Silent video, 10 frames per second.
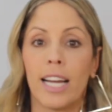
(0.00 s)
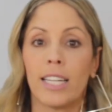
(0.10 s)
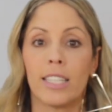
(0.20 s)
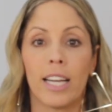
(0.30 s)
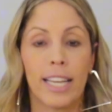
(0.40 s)

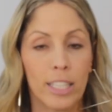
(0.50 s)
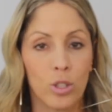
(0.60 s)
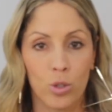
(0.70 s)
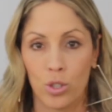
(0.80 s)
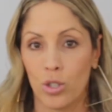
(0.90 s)
and the
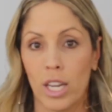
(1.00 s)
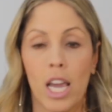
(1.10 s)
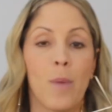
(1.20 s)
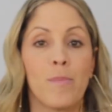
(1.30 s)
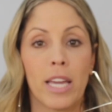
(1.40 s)

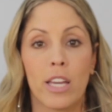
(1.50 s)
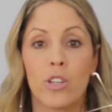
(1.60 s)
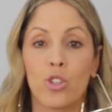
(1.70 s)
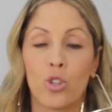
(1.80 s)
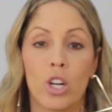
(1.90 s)
industry and
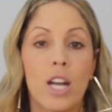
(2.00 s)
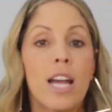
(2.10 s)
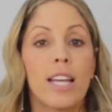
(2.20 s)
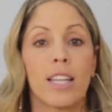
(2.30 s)
making sure